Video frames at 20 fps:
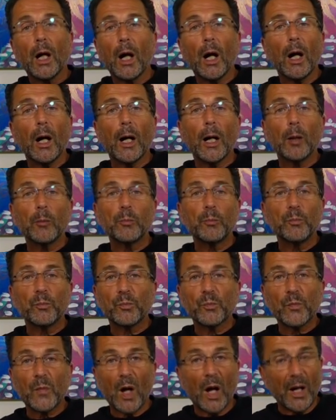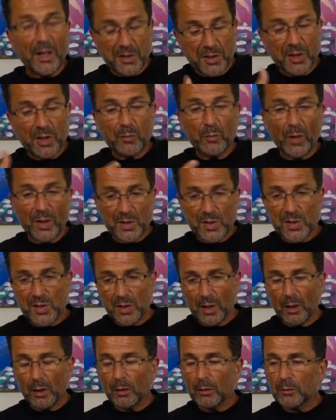um, I did
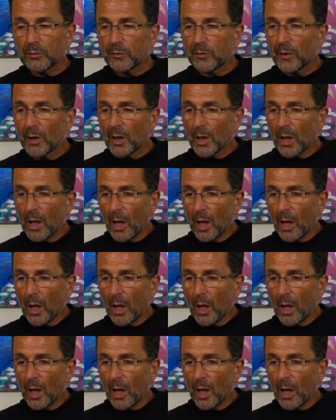myself.